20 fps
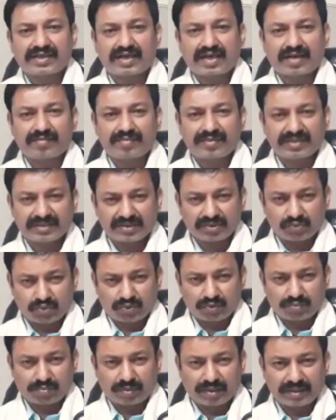diabetes in
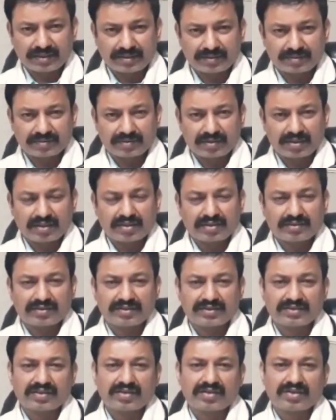women.
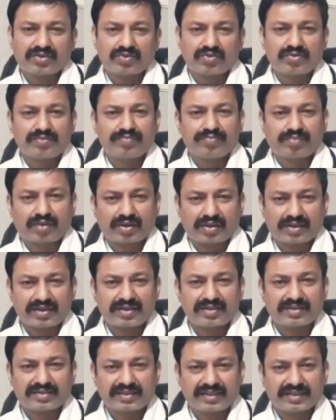These are the 2
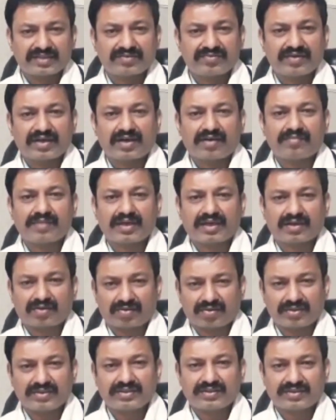important things we come
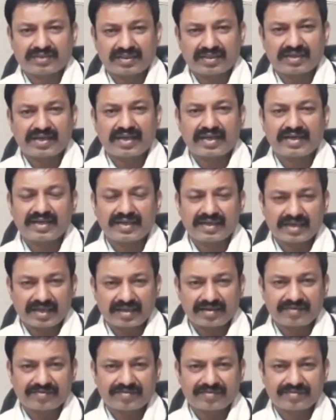across in daily life.